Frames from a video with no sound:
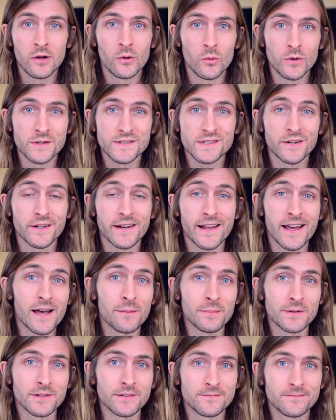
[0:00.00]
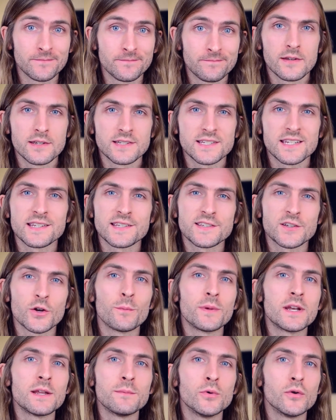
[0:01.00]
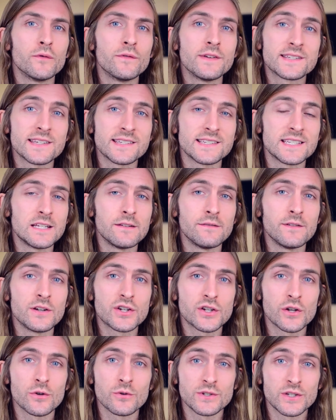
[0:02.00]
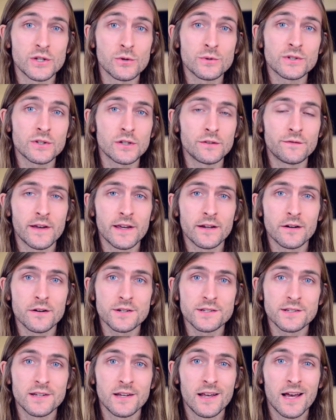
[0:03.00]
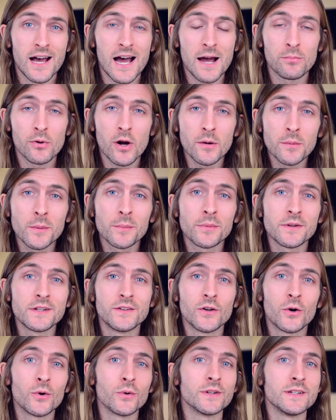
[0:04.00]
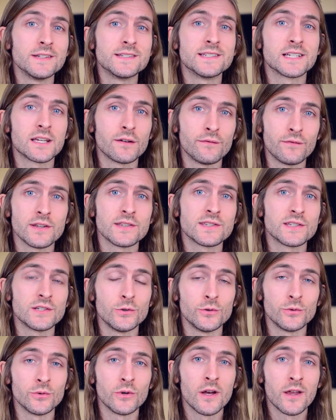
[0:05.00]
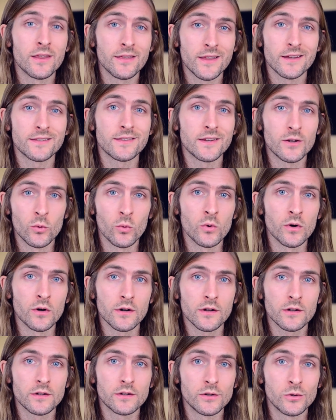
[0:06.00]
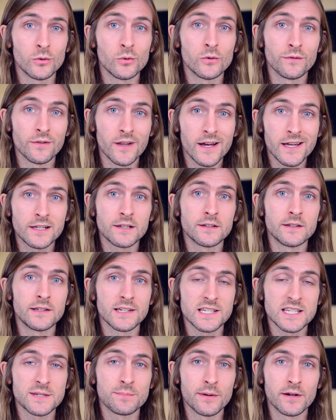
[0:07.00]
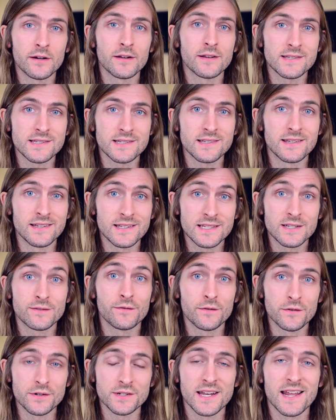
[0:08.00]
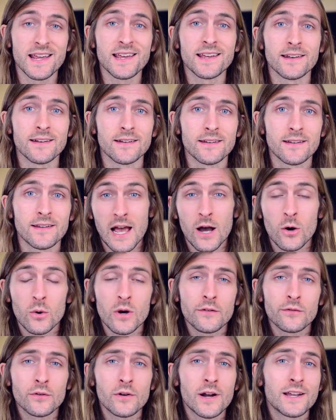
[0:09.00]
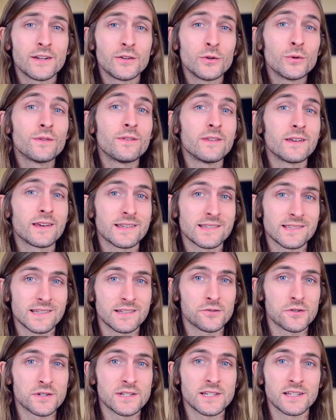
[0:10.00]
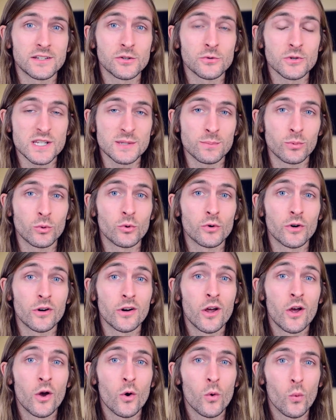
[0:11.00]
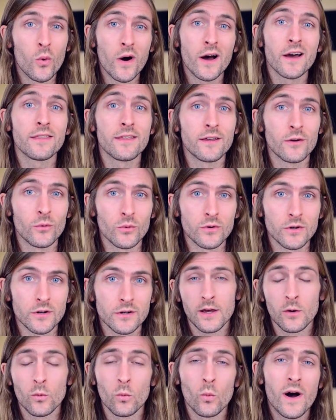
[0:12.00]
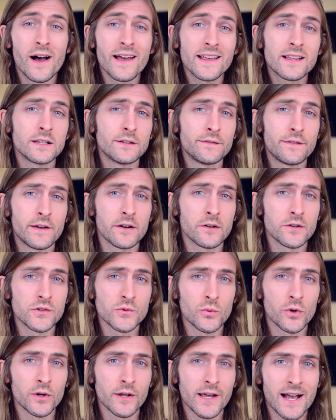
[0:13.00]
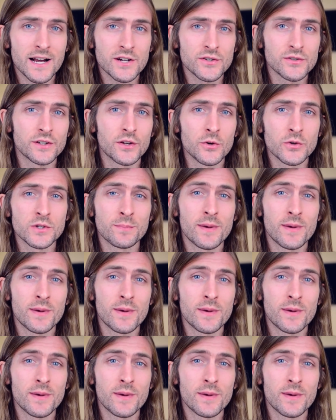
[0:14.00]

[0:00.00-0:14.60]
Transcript: what's going to happen. Since so many movies and TV shows use cliffhangers, I probably don't need to convince you that they work. You've likely experienced this firsthand. However, I do think it's interesting to explore why they work. And why cliffhangers work actually goes